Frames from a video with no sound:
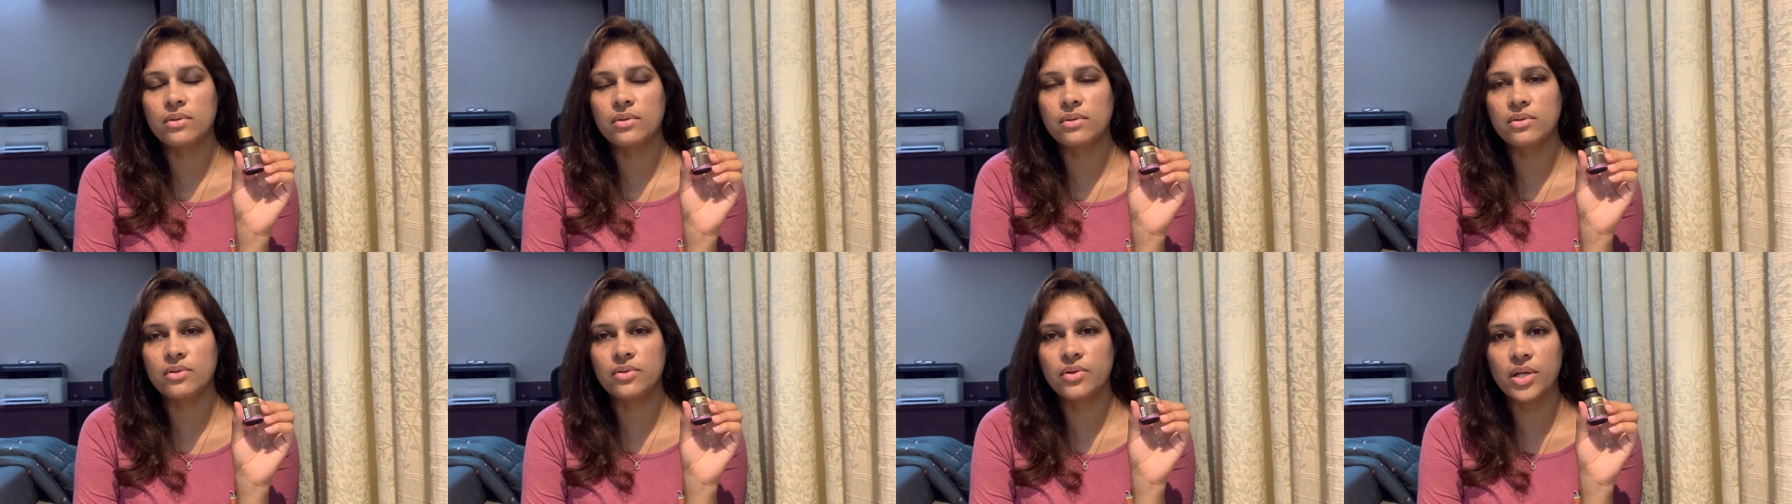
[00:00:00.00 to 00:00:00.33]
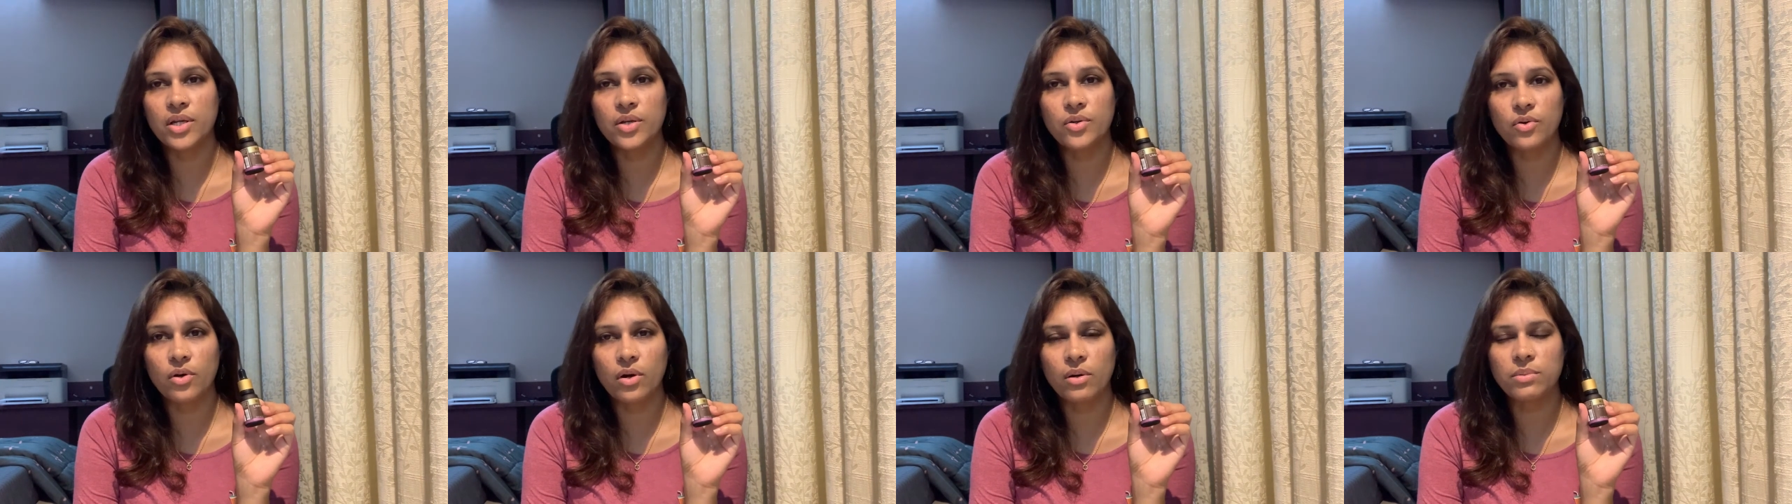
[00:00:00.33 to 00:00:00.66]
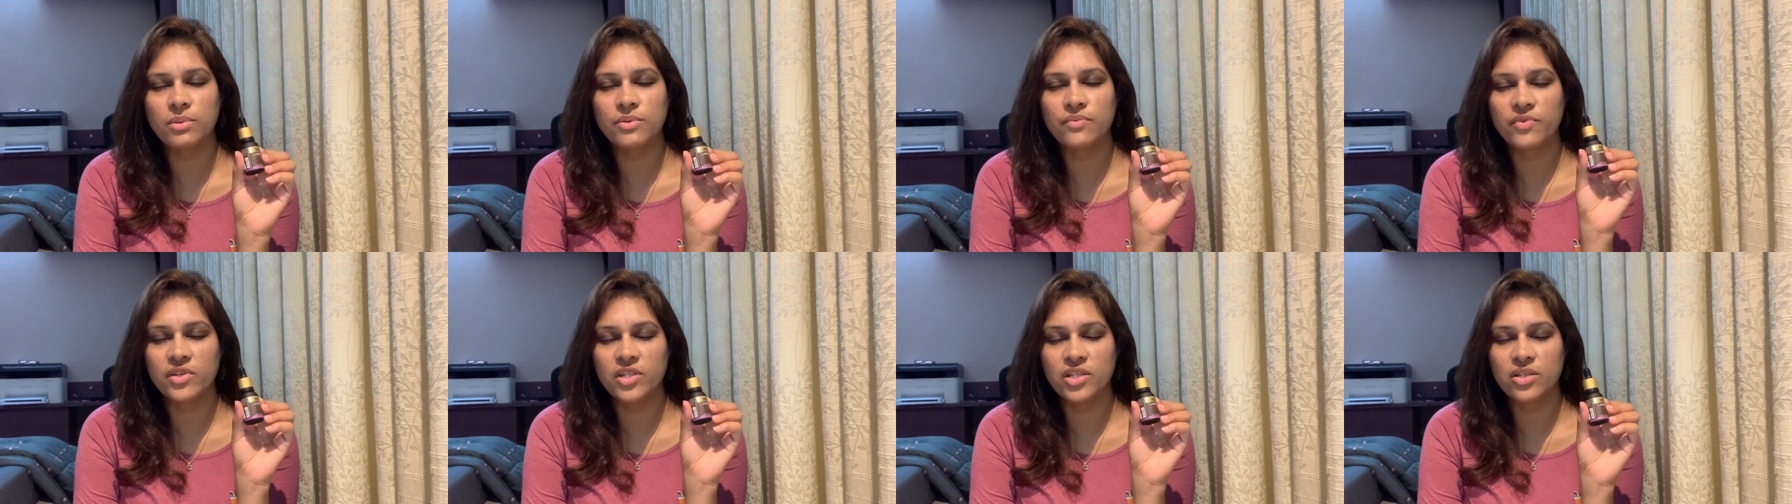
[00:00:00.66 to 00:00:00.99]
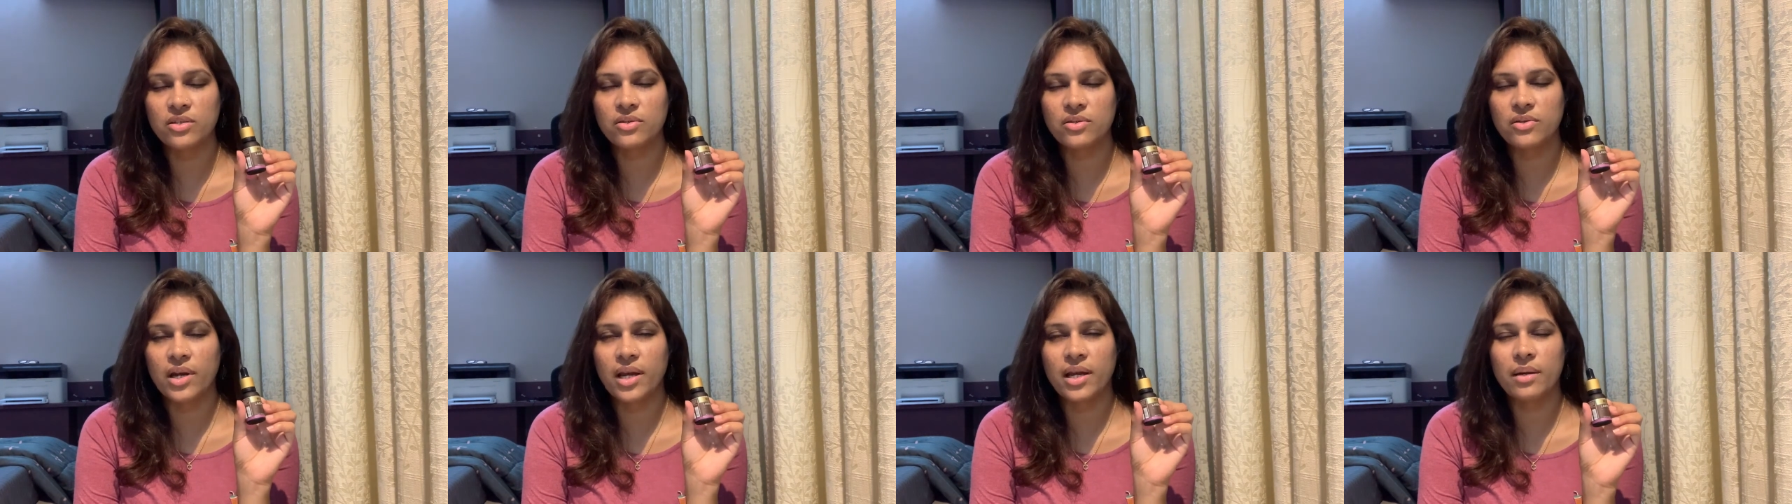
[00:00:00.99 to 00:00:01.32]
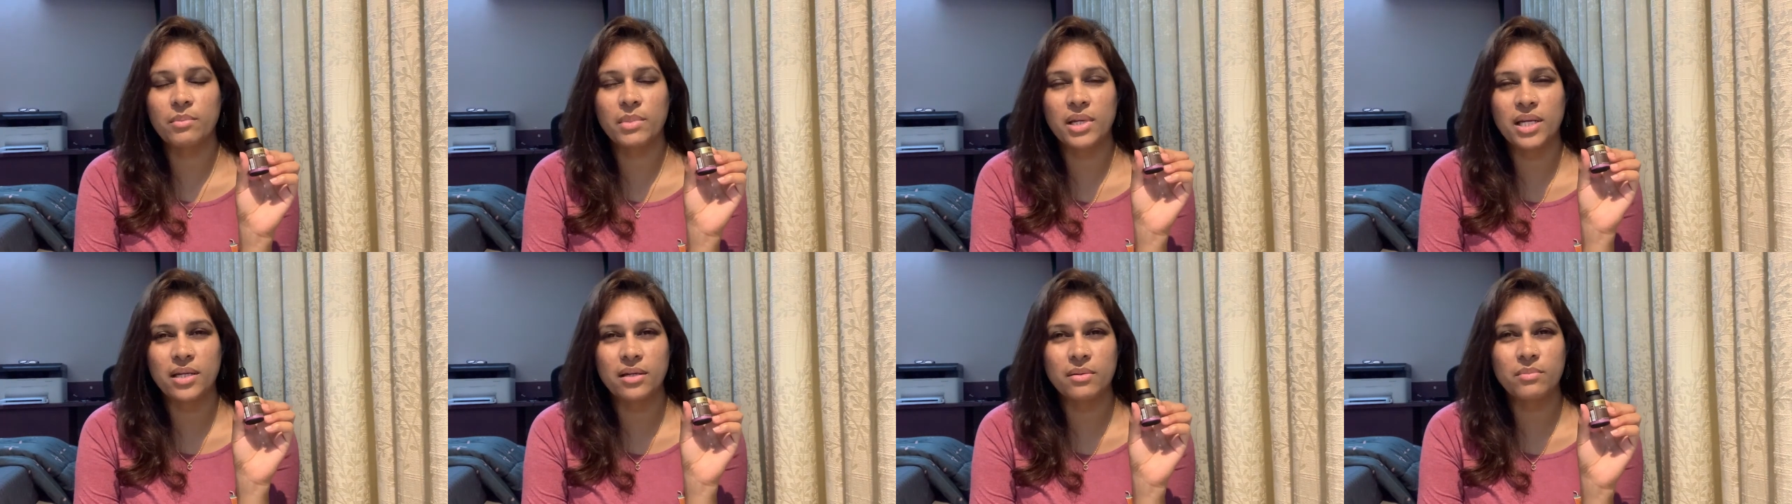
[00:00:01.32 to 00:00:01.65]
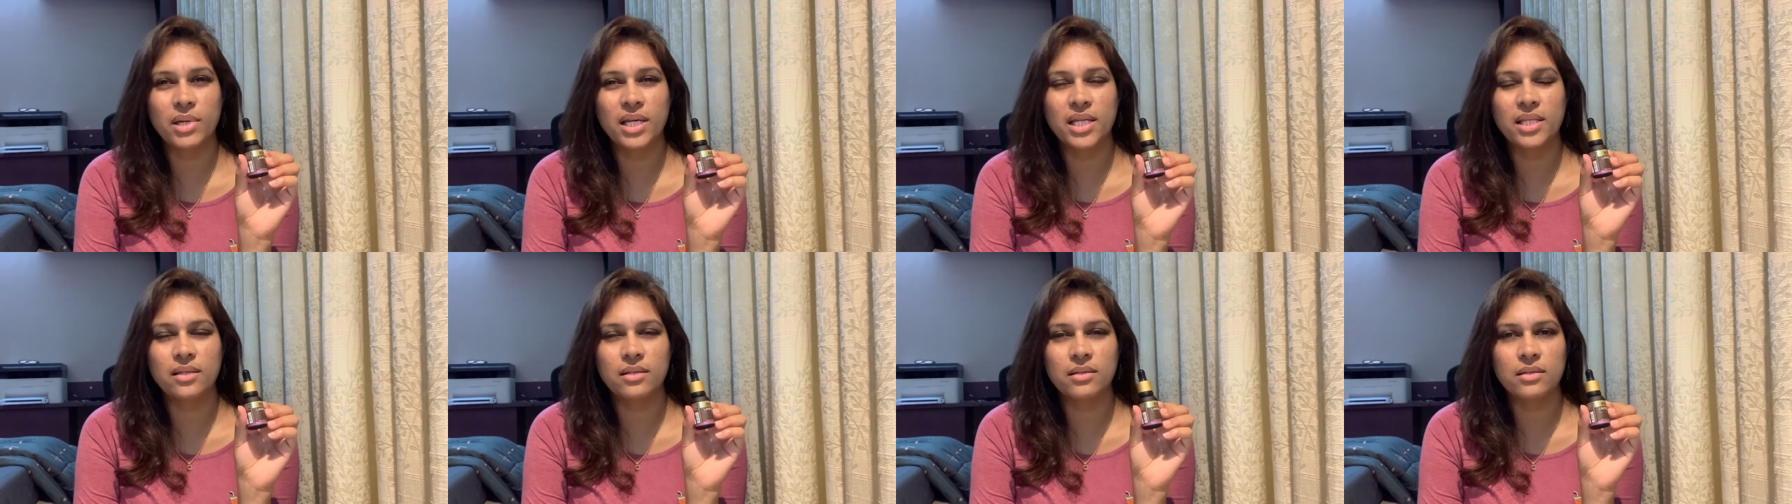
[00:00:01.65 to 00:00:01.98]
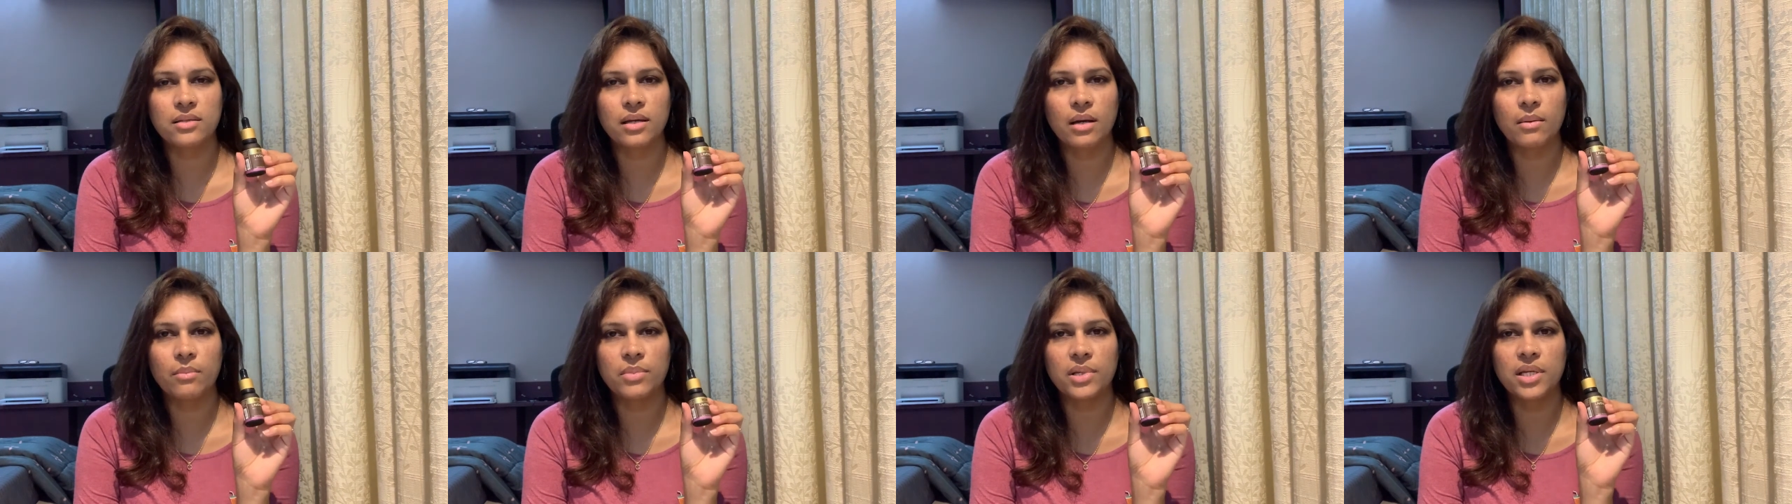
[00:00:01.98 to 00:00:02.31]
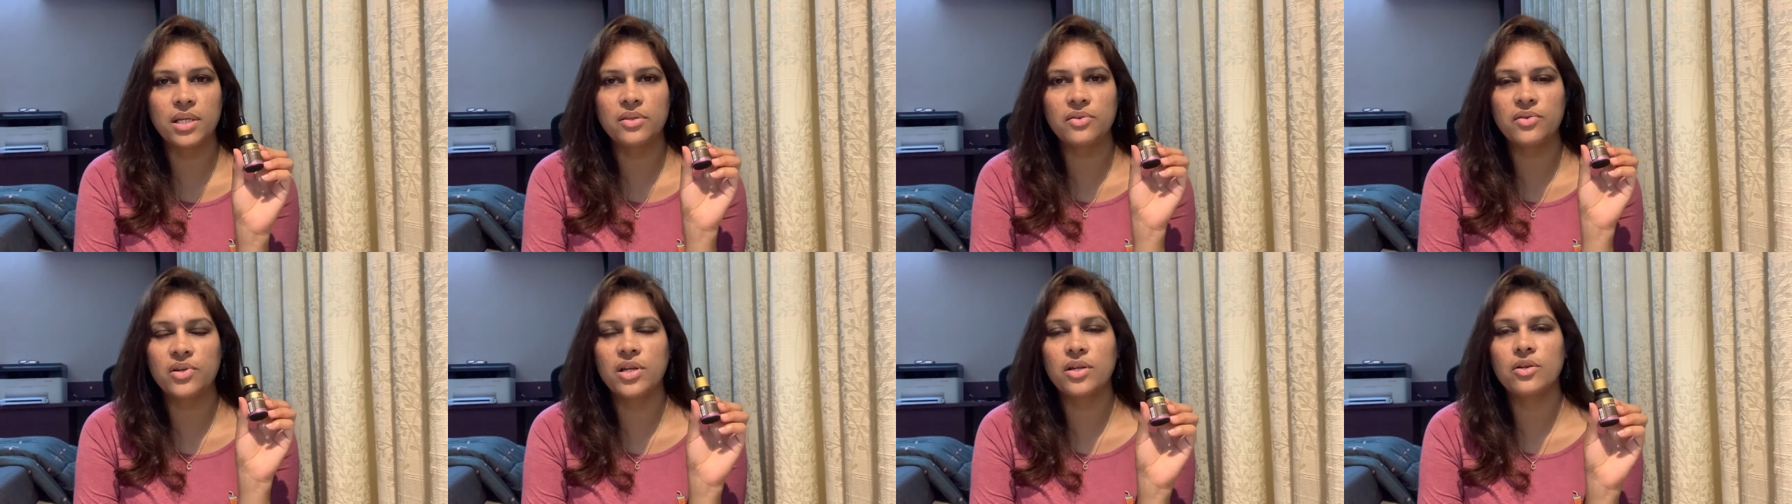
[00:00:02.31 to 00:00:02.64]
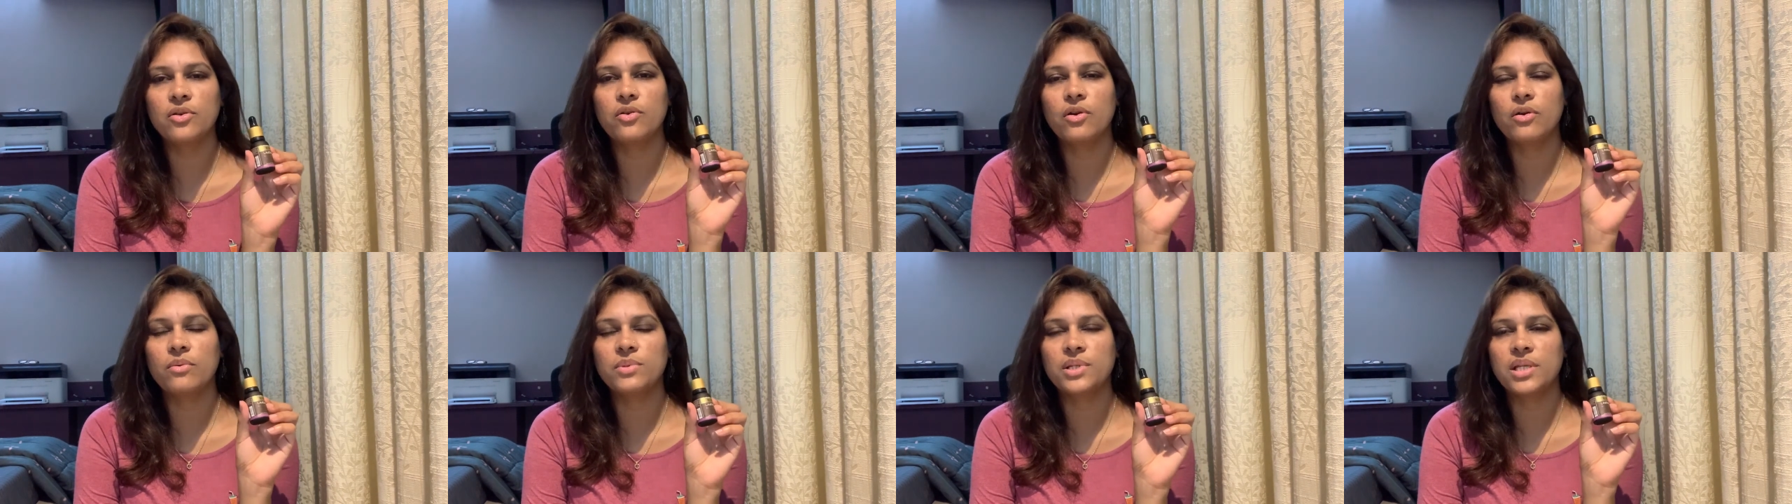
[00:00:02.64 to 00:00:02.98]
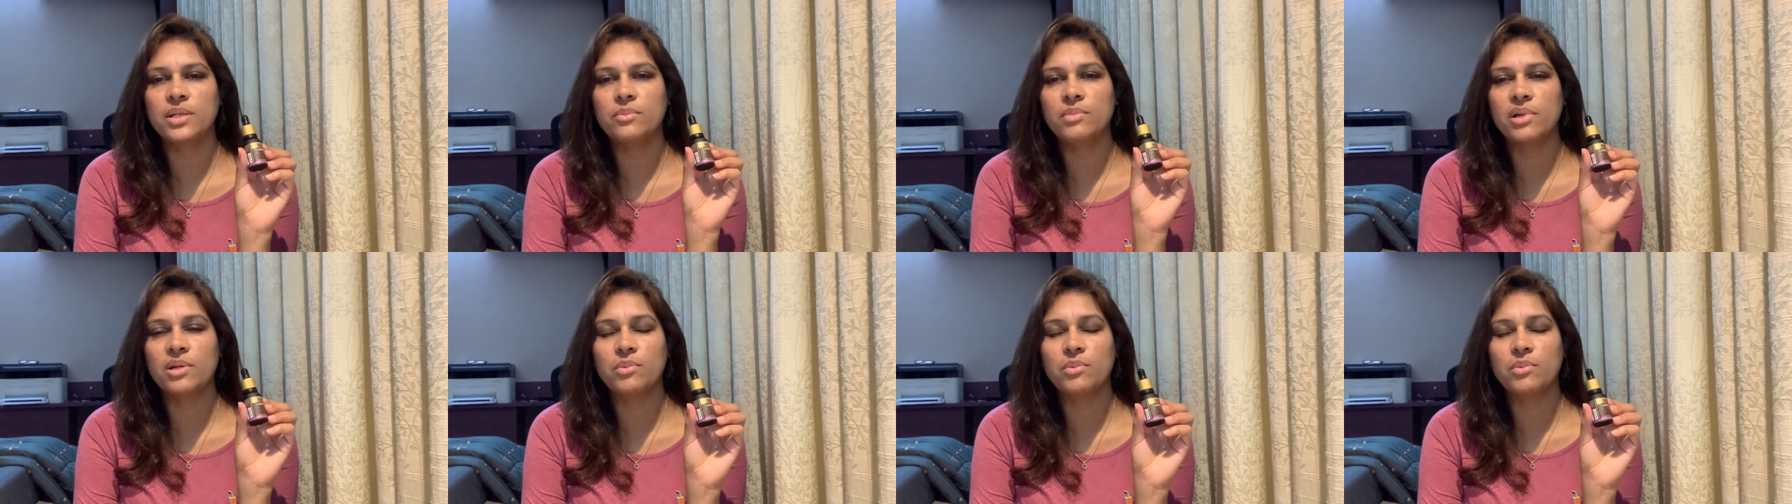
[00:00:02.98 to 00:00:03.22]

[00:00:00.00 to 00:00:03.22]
three drops which is recommended by this company. Three drops in my